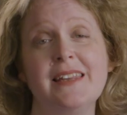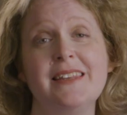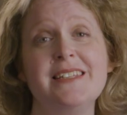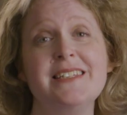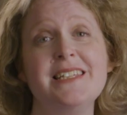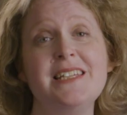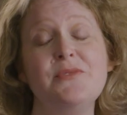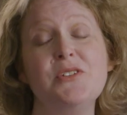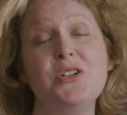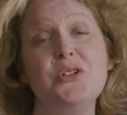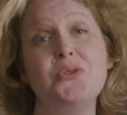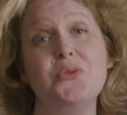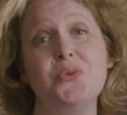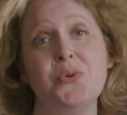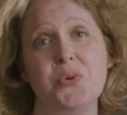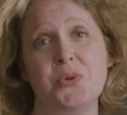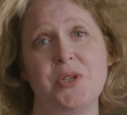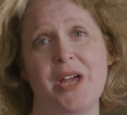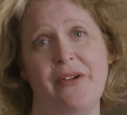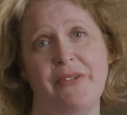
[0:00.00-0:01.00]
There's even a
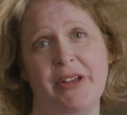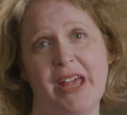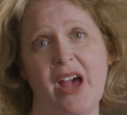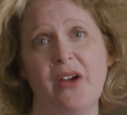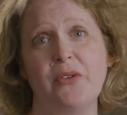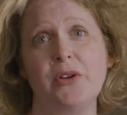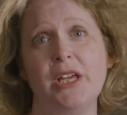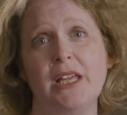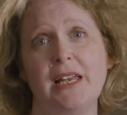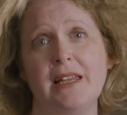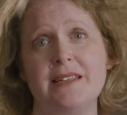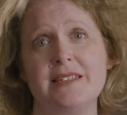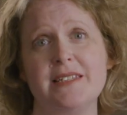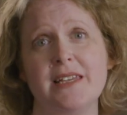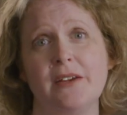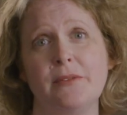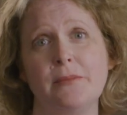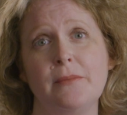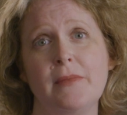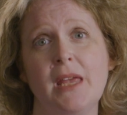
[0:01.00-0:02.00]
drawdown
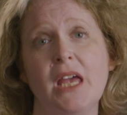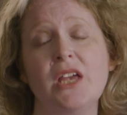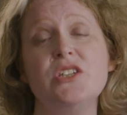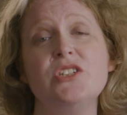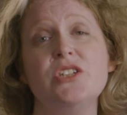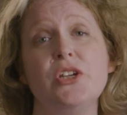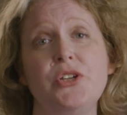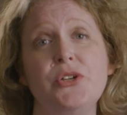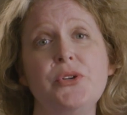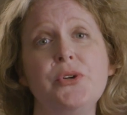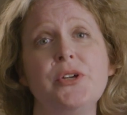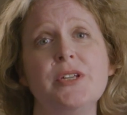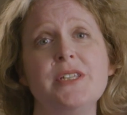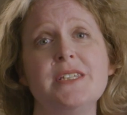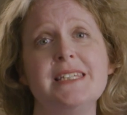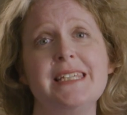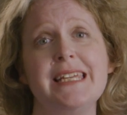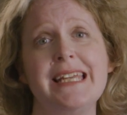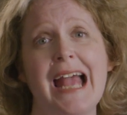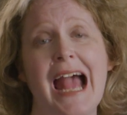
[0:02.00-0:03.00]
calculator, so you can
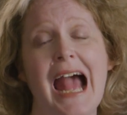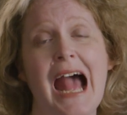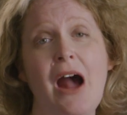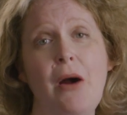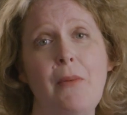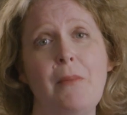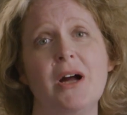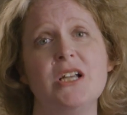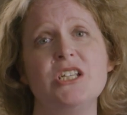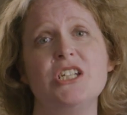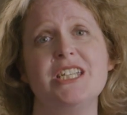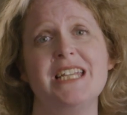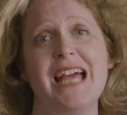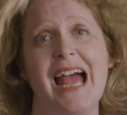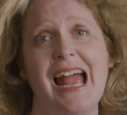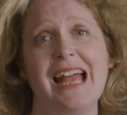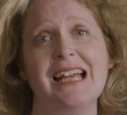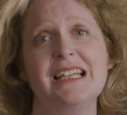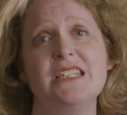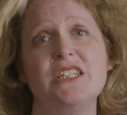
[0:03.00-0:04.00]
see how much
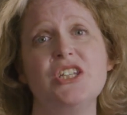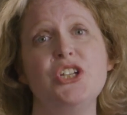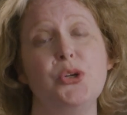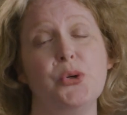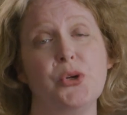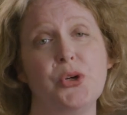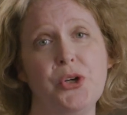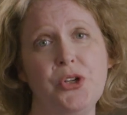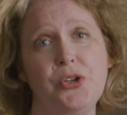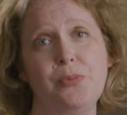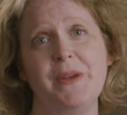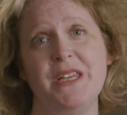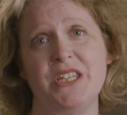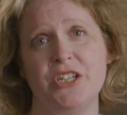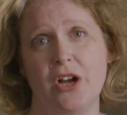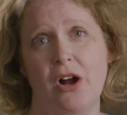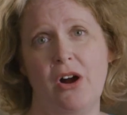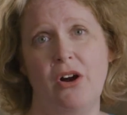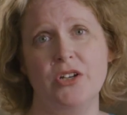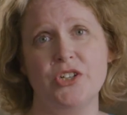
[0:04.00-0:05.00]
tax you could be
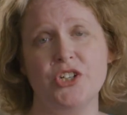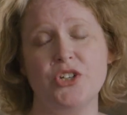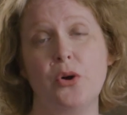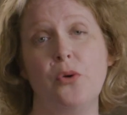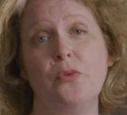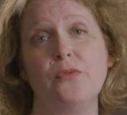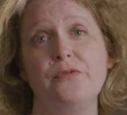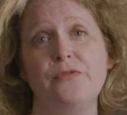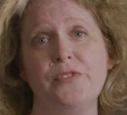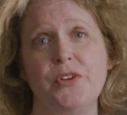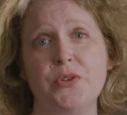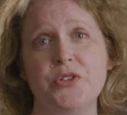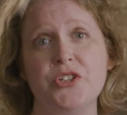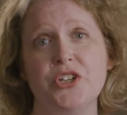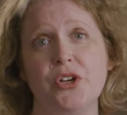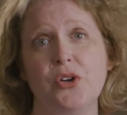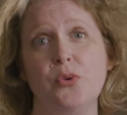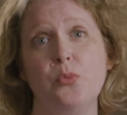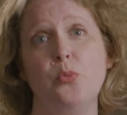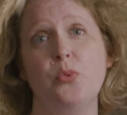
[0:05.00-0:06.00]
charged on
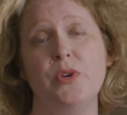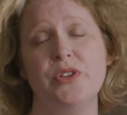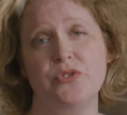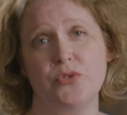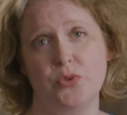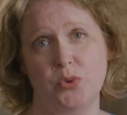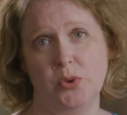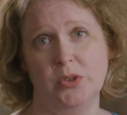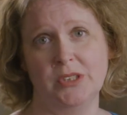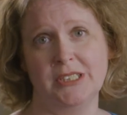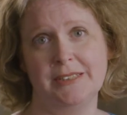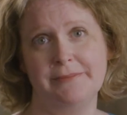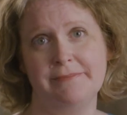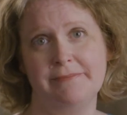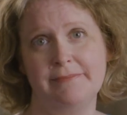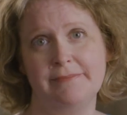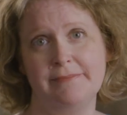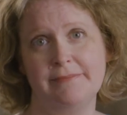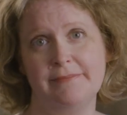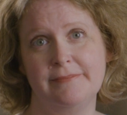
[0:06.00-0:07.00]
future withdrawals.
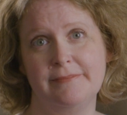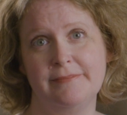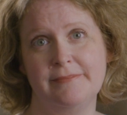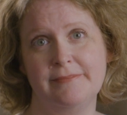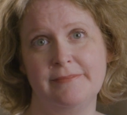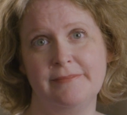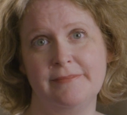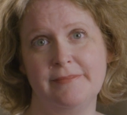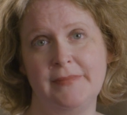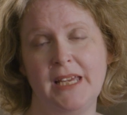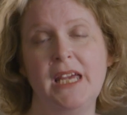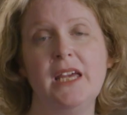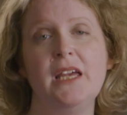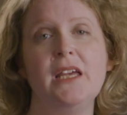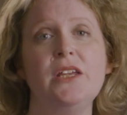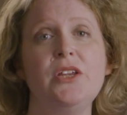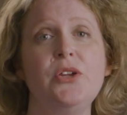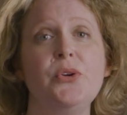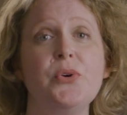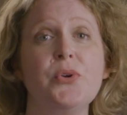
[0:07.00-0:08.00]

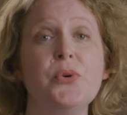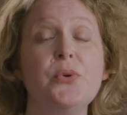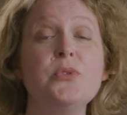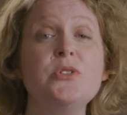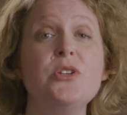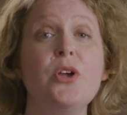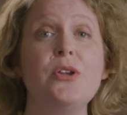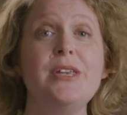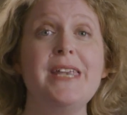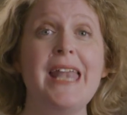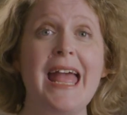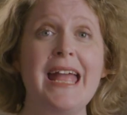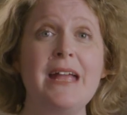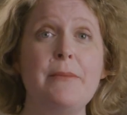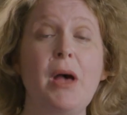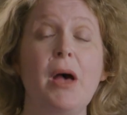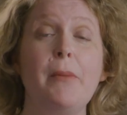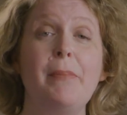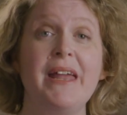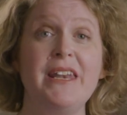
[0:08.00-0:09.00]
You can also
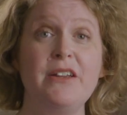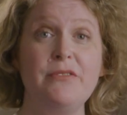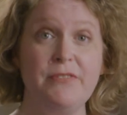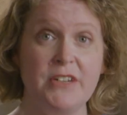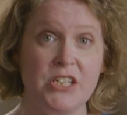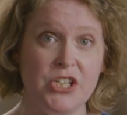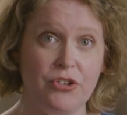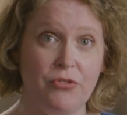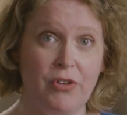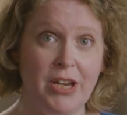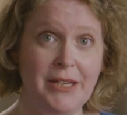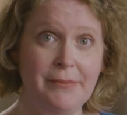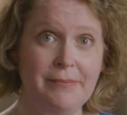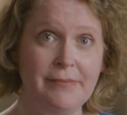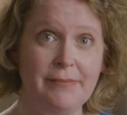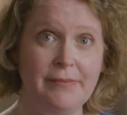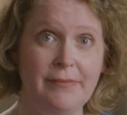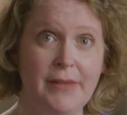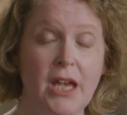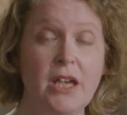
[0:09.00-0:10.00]
name a beneficiary,
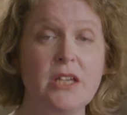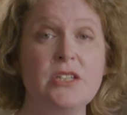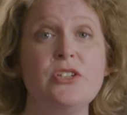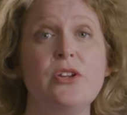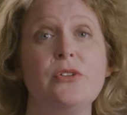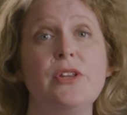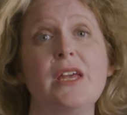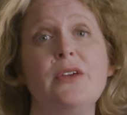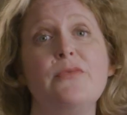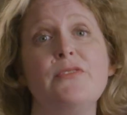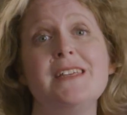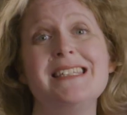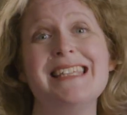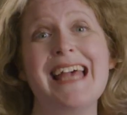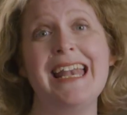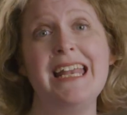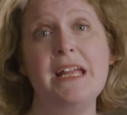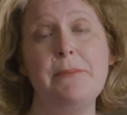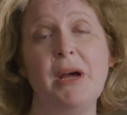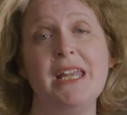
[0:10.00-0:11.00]
so that if there's
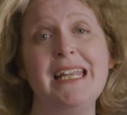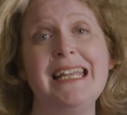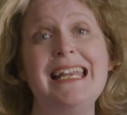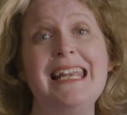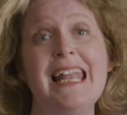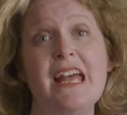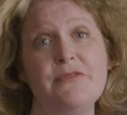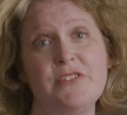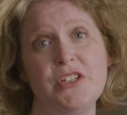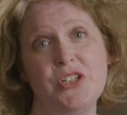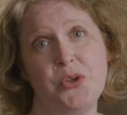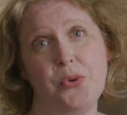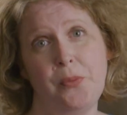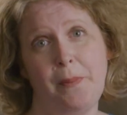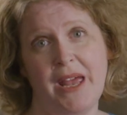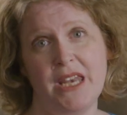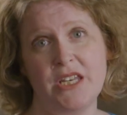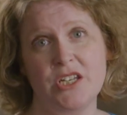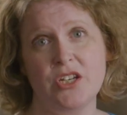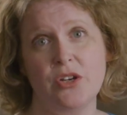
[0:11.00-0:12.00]
any money left in your
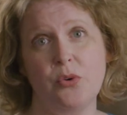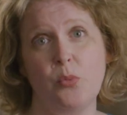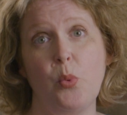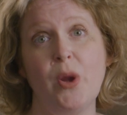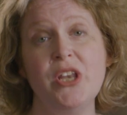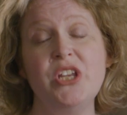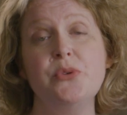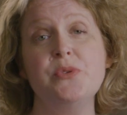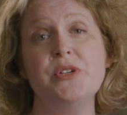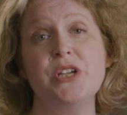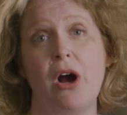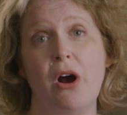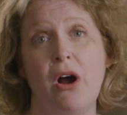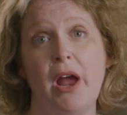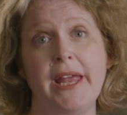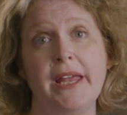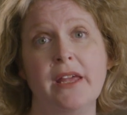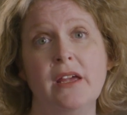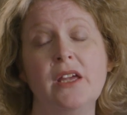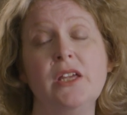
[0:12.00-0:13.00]
pension when you
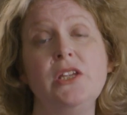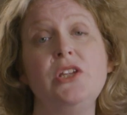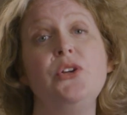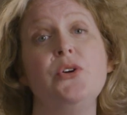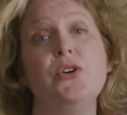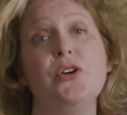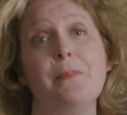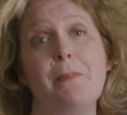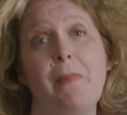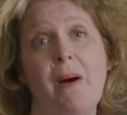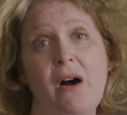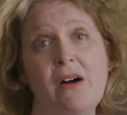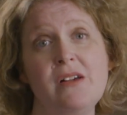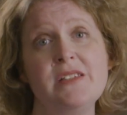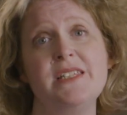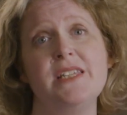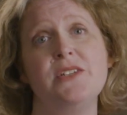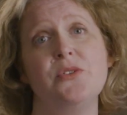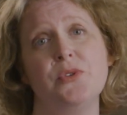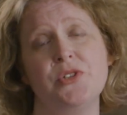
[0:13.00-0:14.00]
die, you can
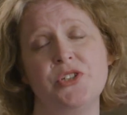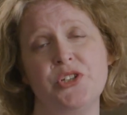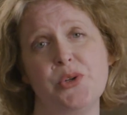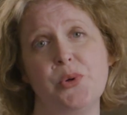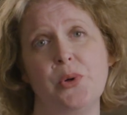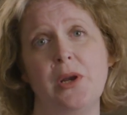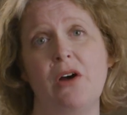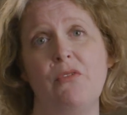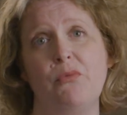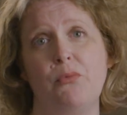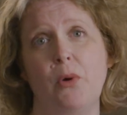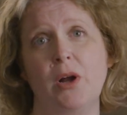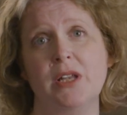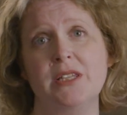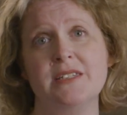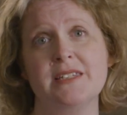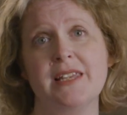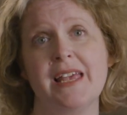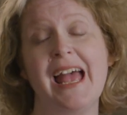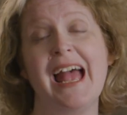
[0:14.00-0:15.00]
pass it on to your loved
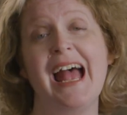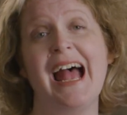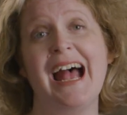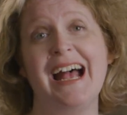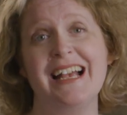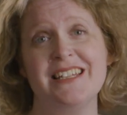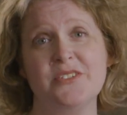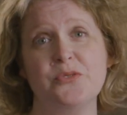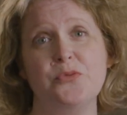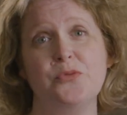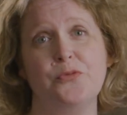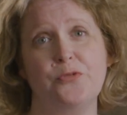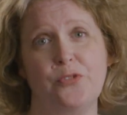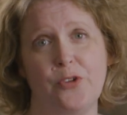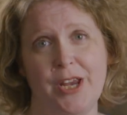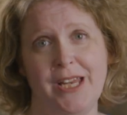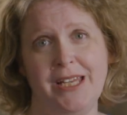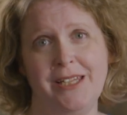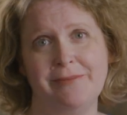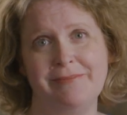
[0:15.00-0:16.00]
ones
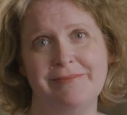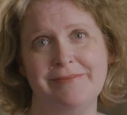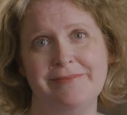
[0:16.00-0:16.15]
hassle-free.